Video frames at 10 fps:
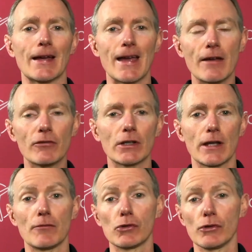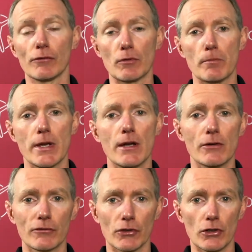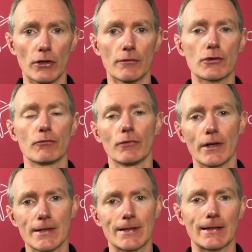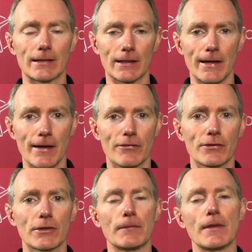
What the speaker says: At every level you have a pair of nerves, right and left.